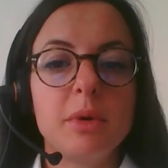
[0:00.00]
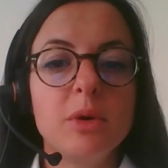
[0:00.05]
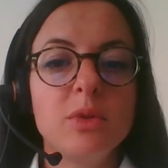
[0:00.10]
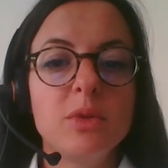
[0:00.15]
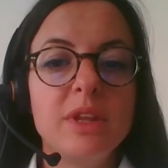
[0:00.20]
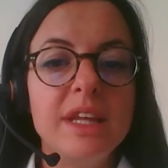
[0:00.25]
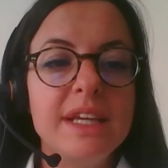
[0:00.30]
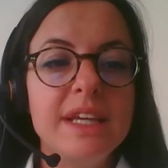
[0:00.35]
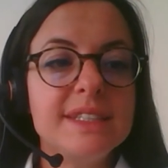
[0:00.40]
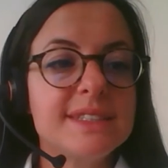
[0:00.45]

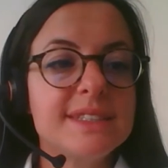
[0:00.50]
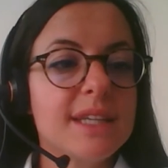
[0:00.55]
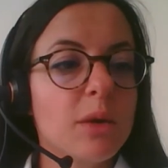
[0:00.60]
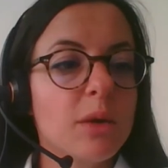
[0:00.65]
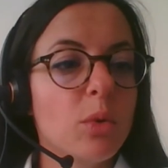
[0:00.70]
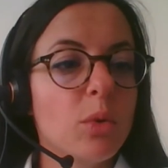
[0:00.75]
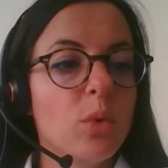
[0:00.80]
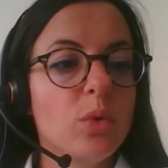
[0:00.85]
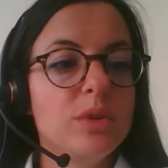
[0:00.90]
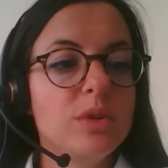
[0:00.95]
about this
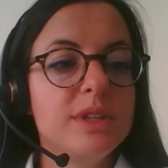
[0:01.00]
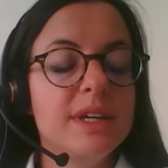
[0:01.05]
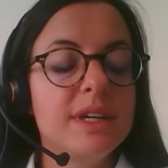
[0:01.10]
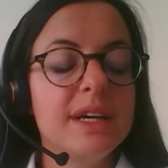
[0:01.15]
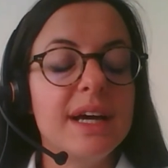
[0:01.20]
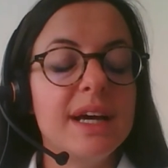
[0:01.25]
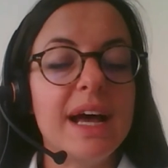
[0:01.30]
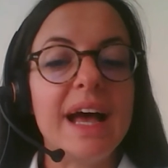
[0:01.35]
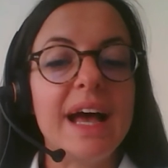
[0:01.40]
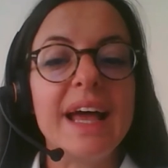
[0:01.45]
I would
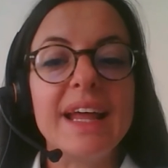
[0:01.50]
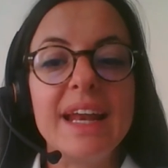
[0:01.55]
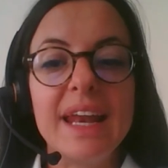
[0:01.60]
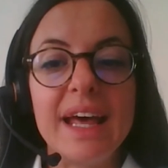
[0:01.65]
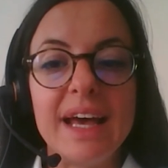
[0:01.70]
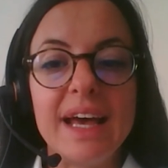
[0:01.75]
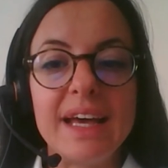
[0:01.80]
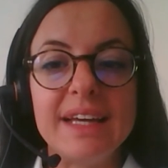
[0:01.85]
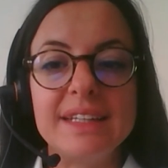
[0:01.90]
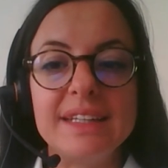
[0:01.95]

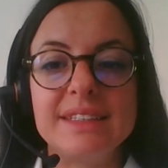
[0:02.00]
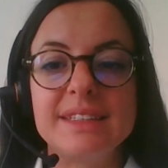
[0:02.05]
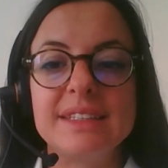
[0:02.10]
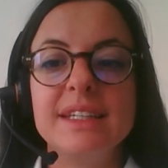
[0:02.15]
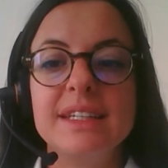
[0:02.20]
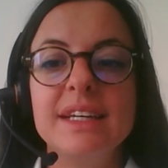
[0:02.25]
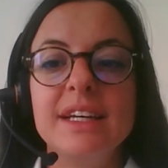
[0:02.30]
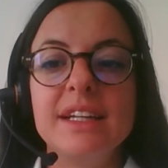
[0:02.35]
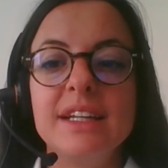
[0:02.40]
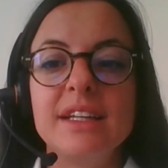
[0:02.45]
highlight
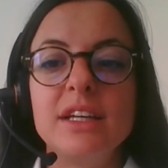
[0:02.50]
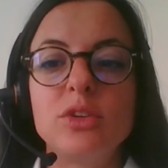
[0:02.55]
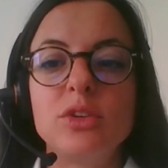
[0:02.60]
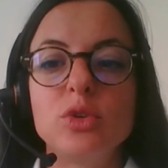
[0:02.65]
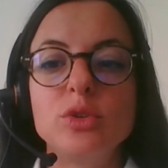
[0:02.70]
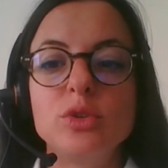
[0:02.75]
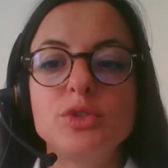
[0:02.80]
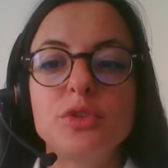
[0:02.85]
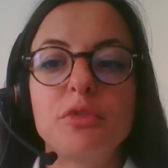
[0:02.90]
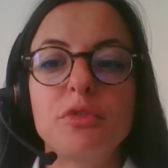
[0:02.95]

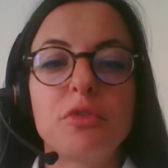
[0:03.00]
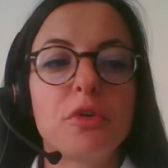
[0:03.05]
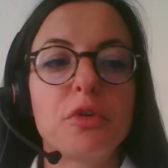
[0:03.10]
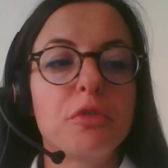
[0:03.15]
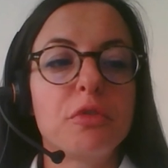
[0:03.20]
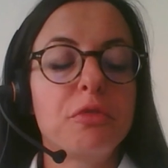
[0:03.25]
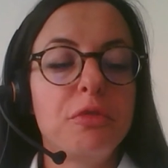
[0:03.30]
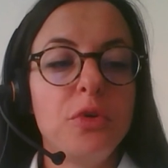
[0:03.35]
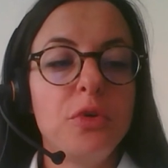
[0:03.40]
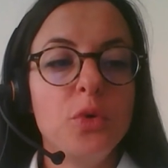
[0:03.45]
that also for a
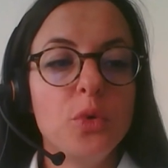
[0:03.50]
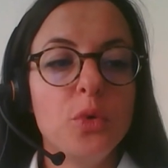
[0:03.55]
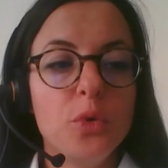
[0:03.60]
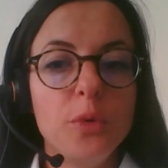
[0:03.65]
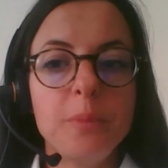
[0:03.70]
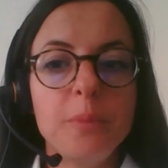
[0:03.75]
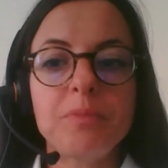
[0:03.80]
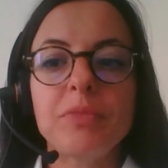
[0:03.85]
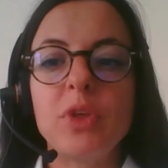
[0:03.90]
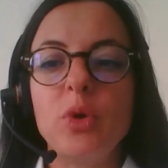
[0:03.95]

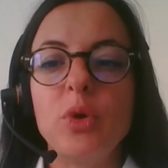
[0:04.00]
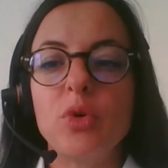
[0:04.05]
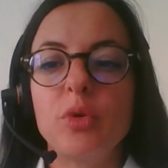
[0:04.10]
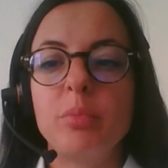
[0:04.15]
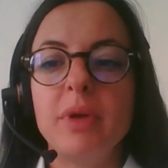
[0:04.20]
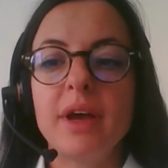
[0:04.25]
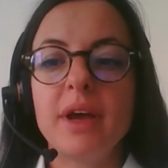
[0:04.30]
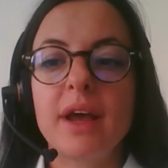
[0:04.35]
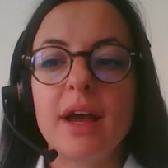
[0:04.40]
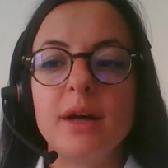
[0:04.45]
few
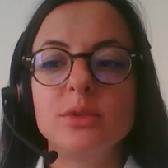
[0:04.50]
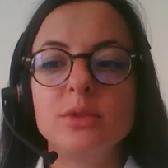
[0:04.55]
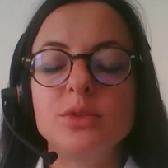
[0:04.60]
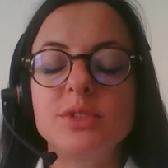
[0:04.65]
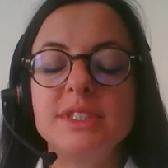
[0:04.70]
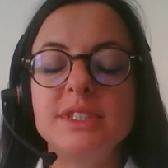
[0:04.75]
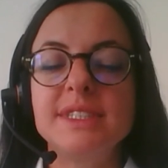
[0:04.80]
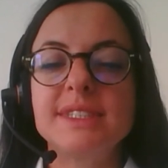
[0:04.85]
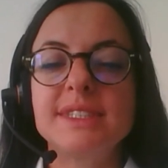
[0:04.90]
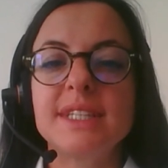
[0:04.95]
European
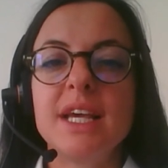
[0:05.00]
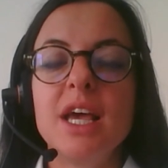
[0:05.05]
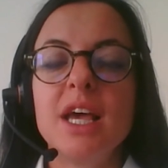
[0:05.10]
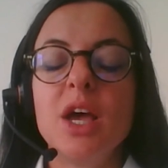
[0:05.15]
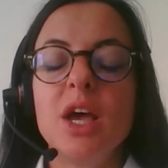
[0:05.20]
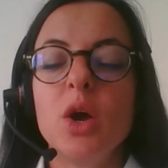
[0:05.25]
countries